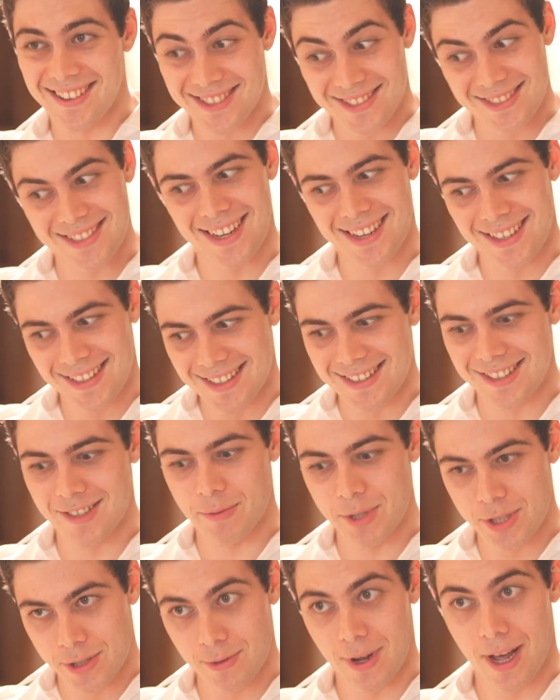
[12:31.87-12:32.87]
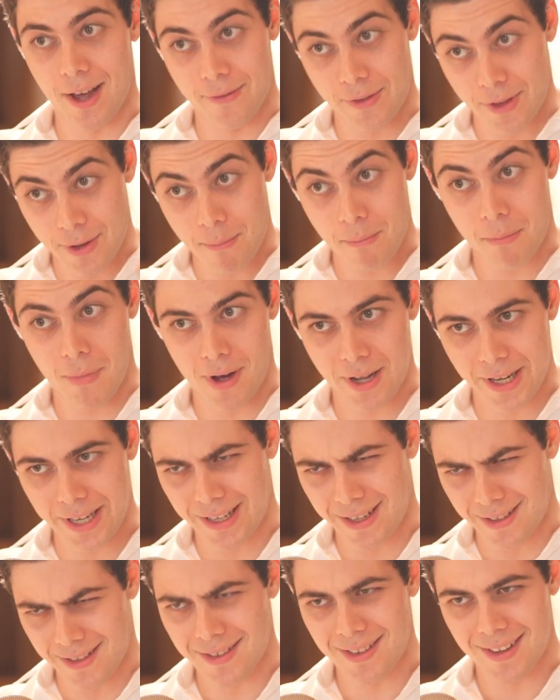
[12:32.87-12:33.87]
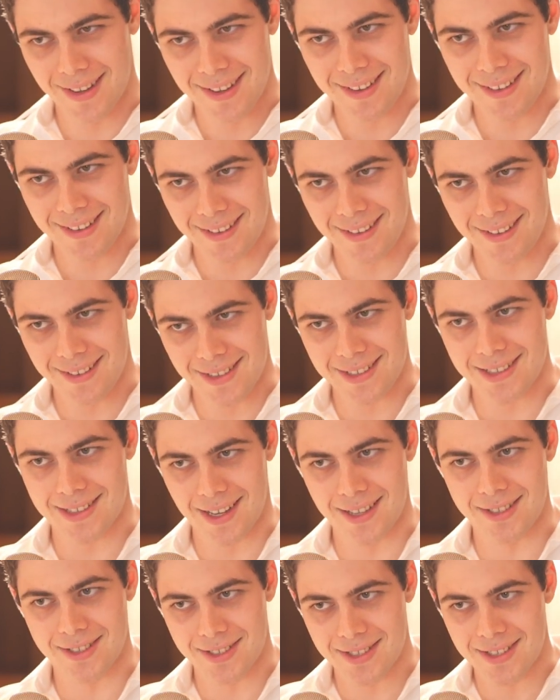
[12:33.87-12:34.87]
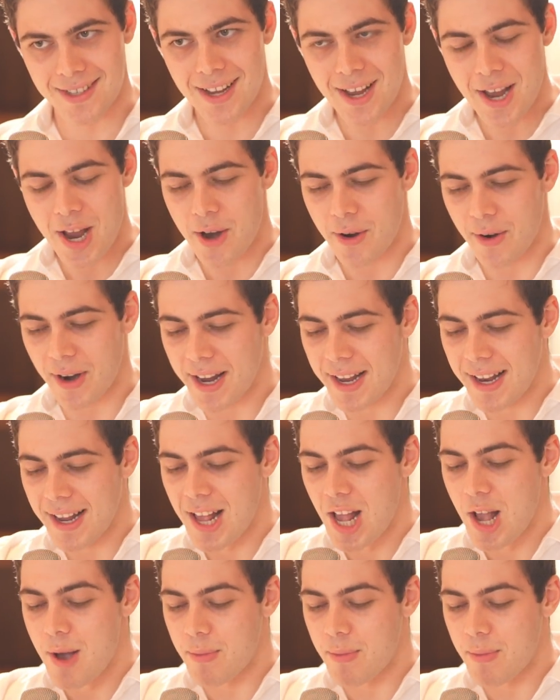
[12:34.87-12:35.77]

So technically we do have the money in a sense, right?